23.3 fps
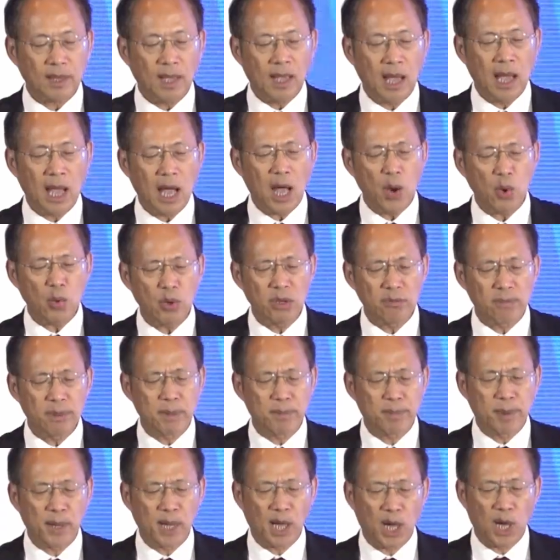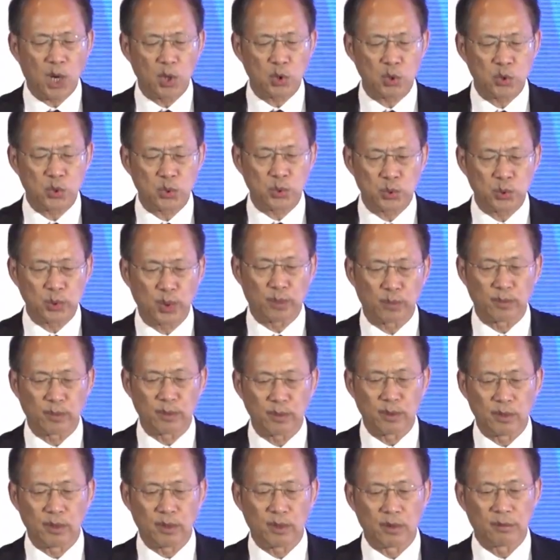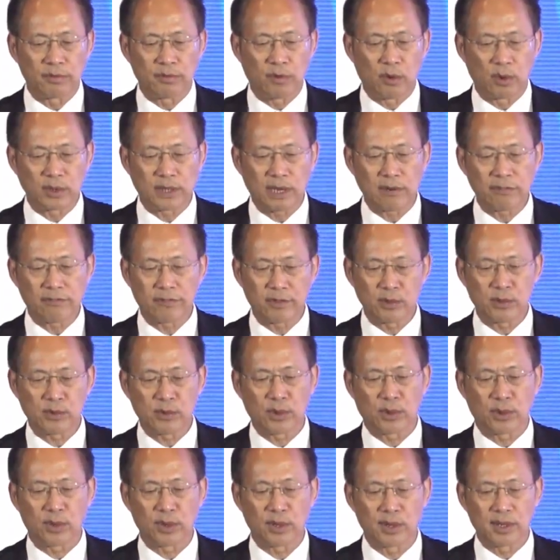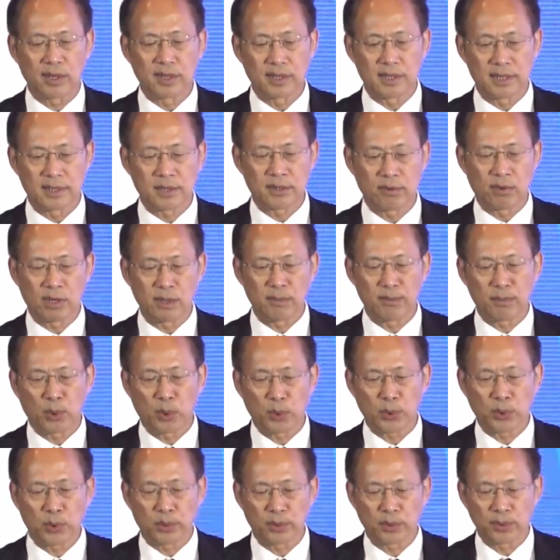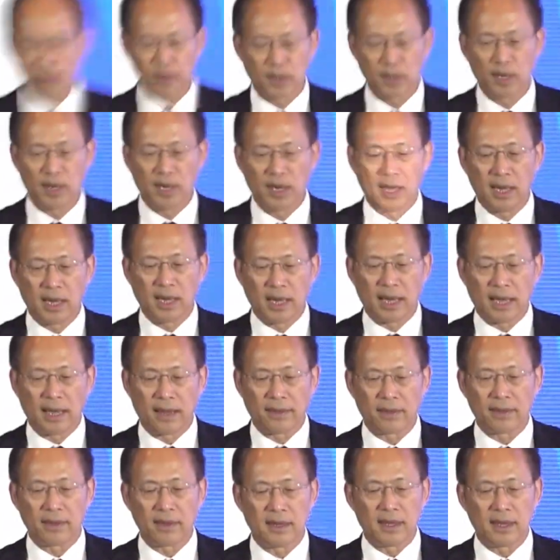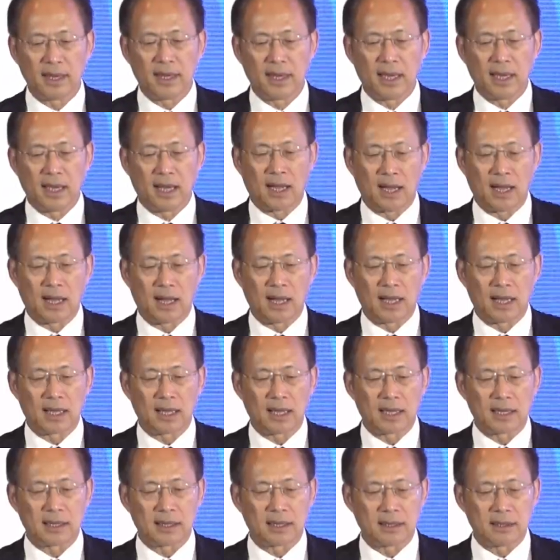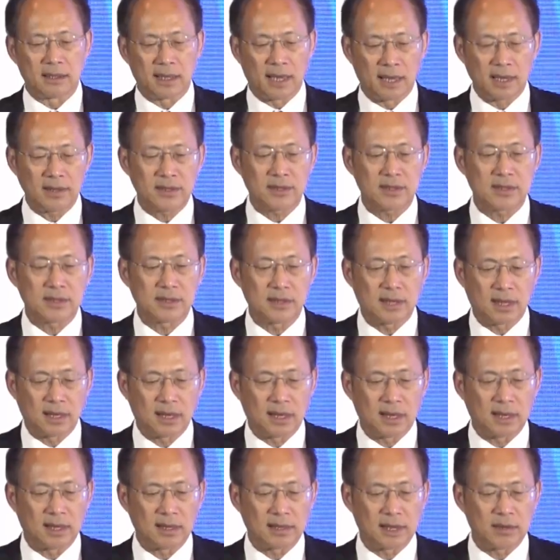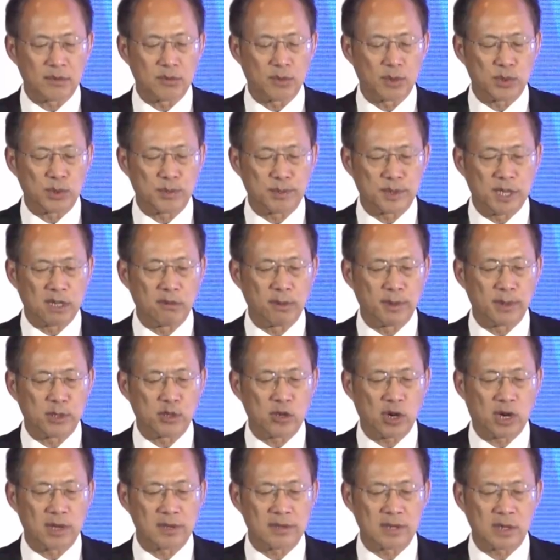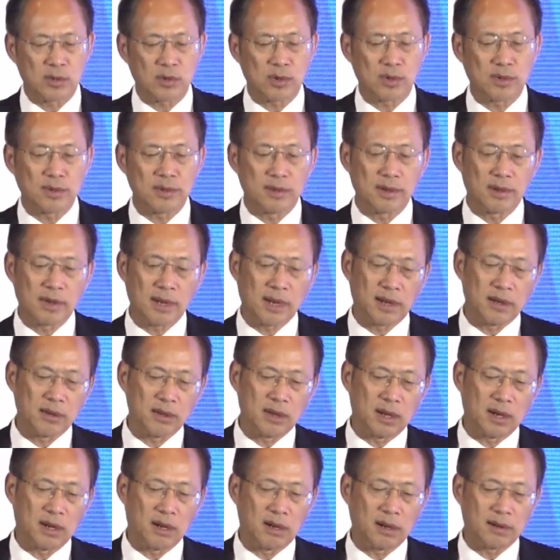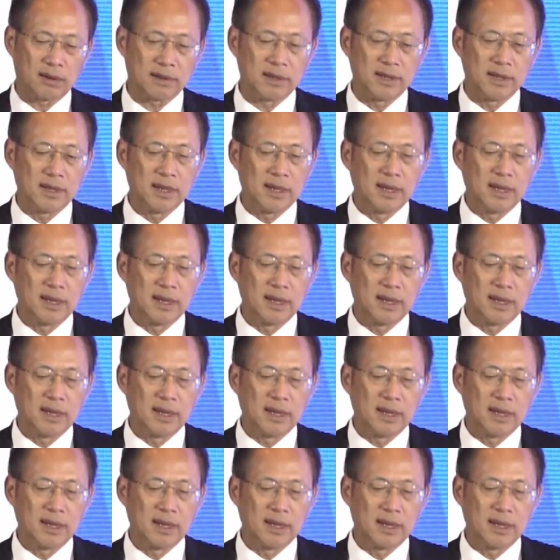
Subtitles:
how we prepare our students for that future is very important. And yes, there will be a transition, okay?